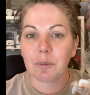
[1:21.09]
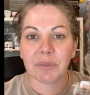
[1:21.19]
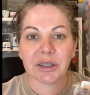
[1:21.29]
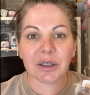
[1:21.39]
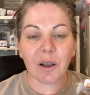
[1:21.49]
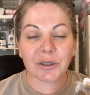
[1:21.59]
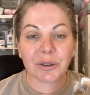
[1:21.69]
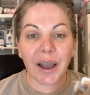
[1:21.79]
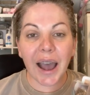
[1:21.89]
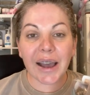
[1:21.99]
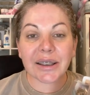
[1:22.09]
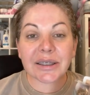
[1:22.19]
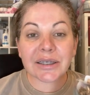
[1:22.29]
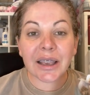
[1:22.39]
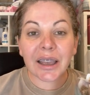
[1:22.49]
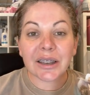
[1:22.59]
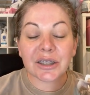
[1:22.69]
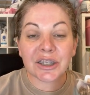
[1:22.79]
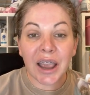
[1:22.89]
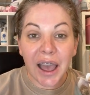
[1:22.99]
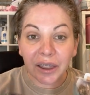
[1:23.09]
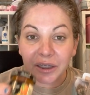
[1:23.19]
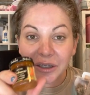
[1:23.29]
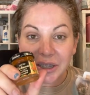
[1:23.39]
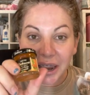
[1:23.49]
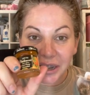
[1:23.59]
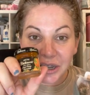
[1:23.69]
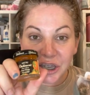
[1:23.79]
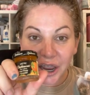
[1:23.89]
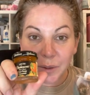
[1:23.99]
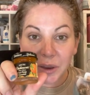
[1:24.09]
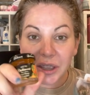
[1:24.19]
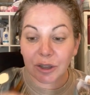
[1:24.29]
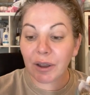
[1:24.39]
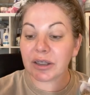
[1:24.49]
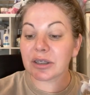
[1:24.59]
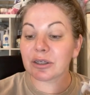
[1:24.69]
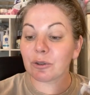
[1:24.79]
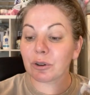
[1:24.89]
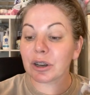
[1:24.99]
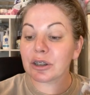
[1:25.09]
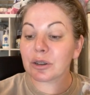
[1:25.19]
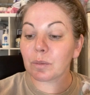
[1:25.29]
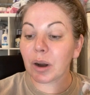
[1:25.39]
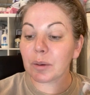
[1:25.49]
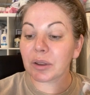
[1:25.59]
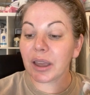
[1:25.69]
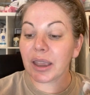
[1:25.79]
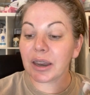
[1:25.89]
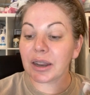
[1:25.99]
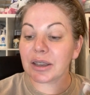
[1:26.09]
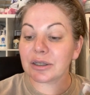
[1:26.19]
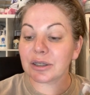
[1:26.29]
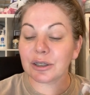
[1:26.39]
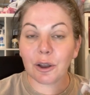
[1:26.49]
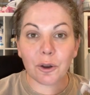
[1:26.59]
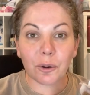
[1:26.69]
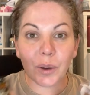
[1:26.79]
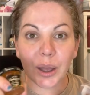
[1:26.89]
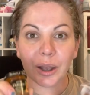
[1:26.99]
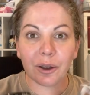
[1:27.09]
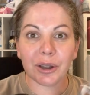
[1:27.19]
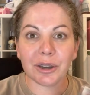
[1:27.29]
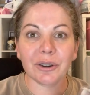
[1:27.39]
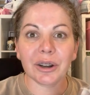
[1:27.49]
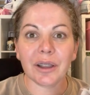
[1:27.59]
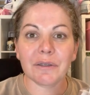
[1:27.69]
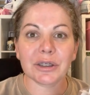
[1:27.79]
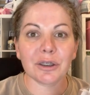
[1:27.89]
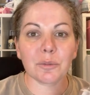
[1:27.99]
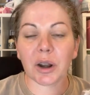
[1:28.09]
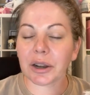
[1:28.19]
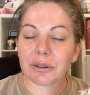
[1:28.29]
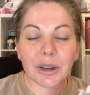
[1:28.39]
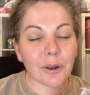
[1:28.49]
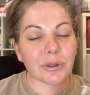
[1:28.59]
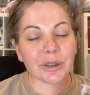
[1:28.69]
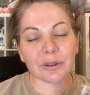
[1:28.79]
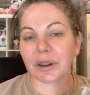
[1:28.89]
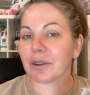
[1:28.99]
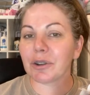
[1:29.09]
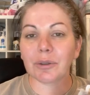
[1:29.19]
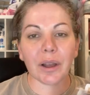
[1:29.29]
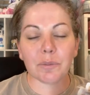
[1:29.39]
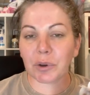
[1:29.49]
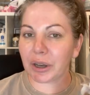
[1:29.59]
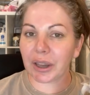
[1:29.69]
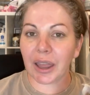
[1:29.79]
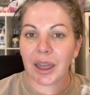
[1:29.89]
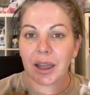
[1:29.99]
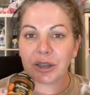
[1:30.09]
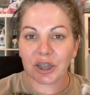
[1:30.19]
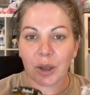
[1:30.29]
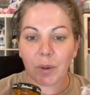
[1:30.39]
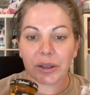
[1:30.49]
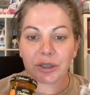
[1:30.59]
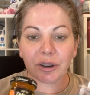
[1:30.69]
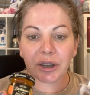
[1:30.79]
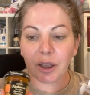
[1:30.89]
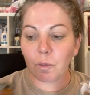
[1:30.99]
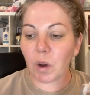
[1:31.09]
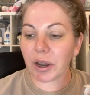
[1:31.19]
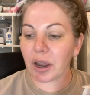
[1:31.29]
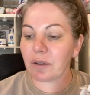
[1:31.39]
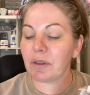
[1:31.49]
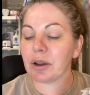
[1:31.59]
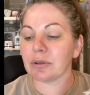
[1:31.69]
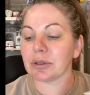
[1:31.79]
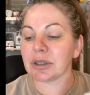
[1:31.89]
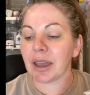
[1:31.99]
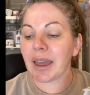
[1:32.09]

This also has a little tiny jam in it. You guys, this orange marmalade is so good. You're gonna love it. So you can put it on your toast or whatever you love putting jam on. So you're gonna get one of those.